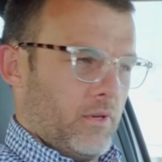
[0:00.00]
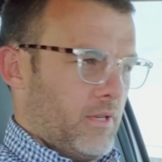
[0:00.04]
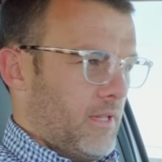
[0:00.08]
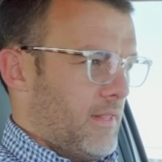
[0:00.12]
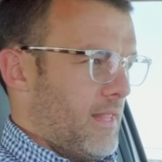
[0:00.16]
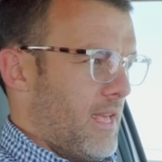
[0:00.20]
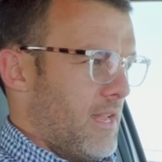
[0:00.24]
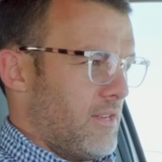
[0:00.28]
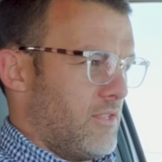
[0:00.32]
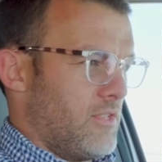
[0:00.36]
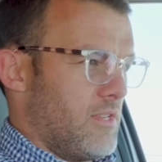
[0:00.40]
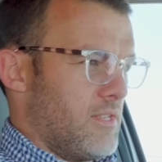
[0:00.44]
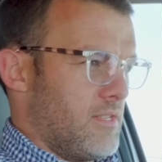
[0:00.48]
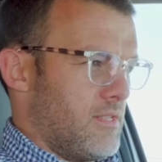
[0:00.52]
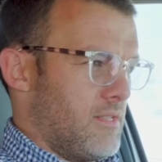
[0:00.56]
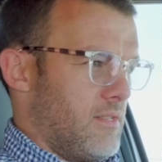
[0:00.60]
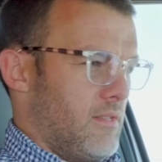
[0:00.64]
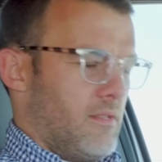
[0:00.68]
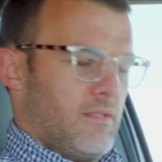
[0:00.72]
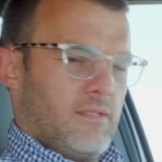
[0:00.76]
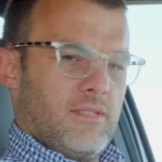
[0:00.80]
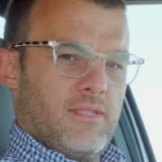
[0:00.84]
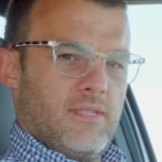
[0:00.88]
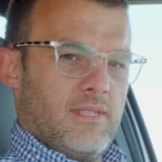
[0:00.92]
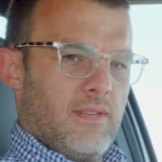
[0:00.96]
and that just
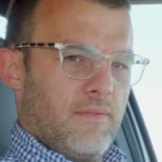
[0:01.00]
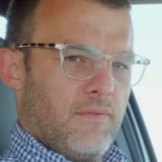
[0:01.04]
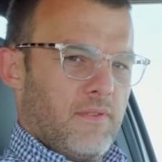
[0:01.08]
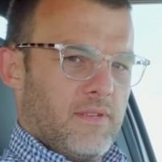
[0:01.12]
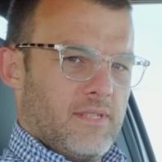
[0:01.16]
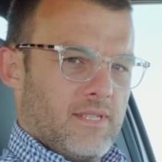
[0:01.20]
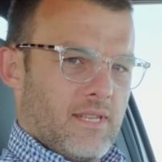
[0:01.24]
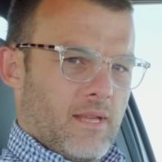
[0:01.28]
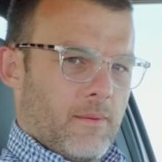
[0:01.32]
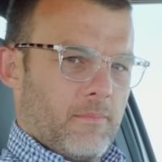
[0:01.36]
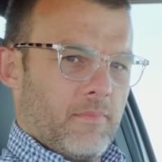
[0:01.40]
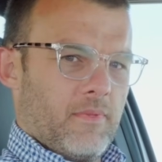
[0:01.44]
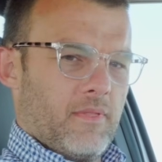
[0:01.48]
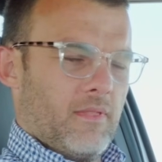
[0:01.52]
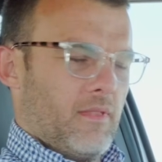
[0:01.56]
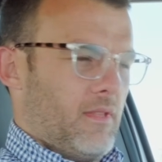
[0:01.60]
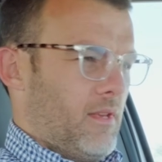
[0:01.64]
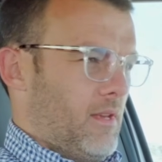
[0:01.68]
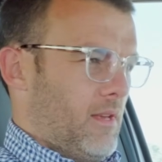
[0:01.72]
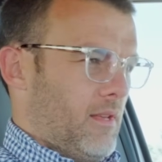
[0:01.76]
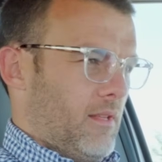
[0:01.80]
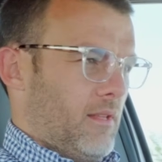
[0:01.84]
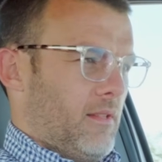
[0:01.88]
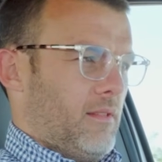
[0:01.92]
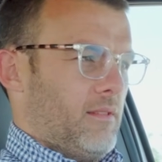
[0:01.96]
stiffens up
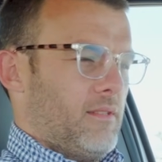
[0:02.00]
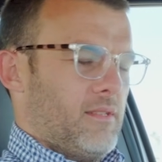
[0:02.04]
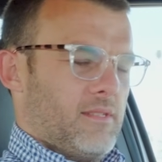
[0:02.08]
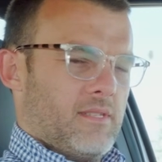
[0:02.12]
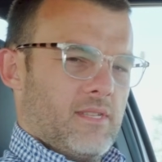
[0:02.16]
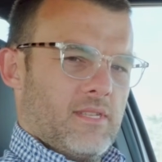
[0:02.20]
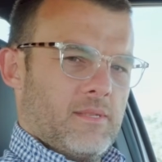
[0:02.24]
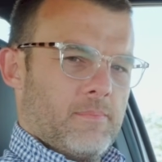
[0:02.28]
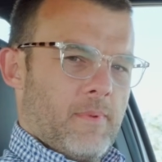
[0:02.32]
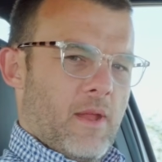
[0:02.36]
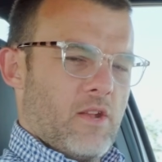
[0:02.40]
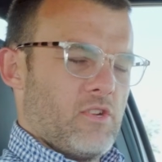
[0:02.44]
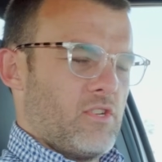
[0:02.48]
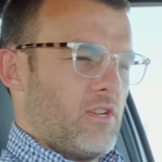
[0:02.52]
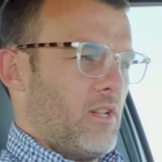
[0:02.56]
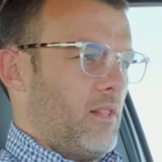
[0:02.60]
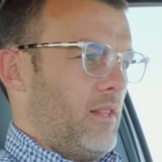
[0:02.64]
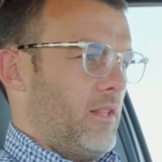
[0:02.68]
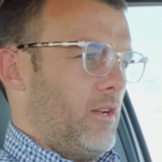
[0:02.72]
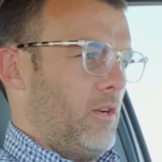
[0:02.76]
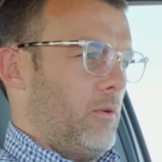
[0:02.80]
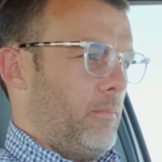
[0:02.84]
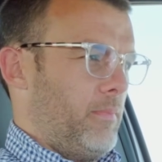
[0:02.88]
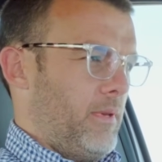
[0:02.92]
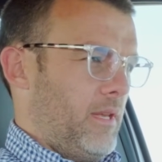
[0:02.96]
the suspension a
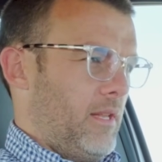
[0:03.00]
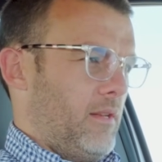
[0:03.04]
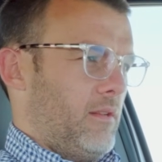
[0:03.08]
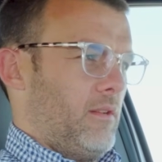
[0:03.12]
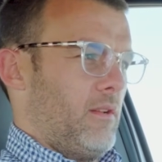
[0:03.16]
little bit.